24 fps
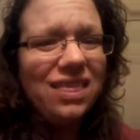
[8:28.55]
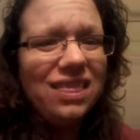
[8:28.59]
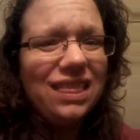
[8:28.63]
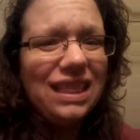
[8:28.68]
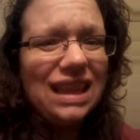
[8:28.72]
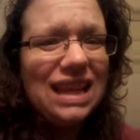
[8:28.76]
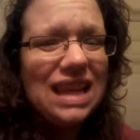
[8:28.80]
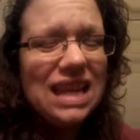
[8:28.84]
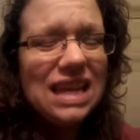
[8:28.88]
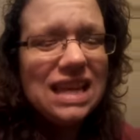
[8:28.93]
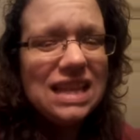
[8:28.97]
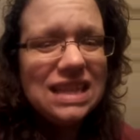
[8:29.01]

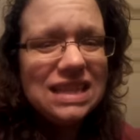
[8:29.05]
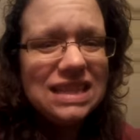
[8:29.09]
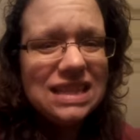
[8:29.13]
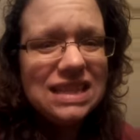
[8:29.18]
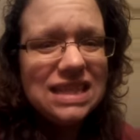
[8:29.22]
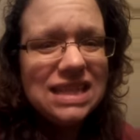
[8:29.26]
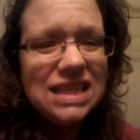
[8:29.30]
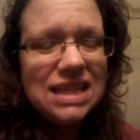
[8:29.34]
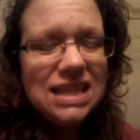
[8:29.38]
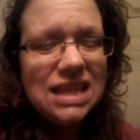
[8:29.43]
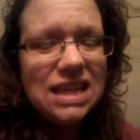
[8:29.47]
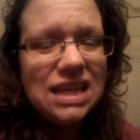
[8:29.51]
least?
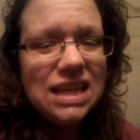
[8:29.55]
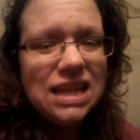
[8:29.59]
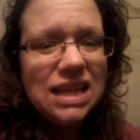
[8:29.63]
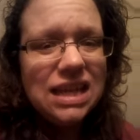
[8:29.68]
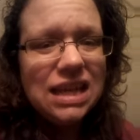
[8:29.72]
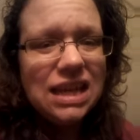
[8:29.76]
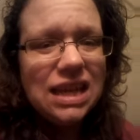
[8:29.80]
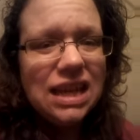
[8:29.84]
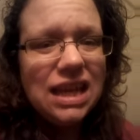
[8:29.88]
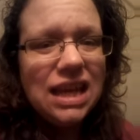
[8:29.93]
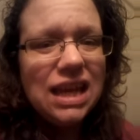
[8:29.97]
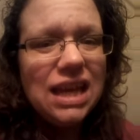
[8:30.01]

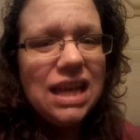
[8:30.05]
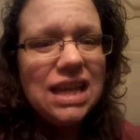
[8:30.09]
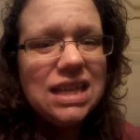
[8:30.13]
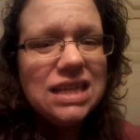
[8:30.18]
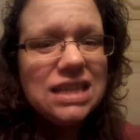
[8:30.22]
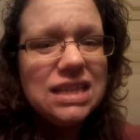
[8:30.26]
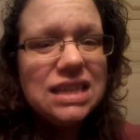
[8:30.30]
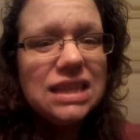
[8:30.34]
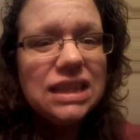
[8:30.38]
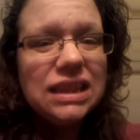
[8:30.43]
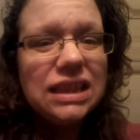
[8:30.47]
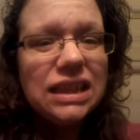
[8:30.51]
Is
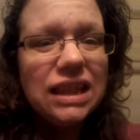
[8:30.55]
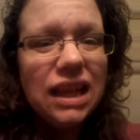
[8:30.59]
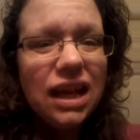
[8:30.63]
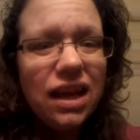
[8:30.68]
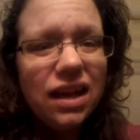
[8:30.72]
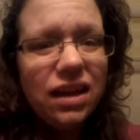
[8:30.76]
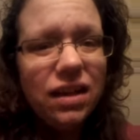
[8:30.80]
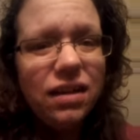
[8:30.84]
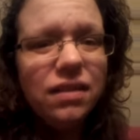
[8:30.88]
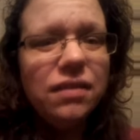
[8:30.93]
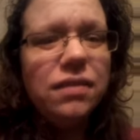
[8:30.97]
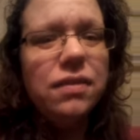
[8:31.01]

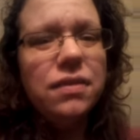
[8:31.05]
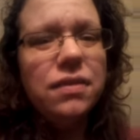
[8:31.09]
love?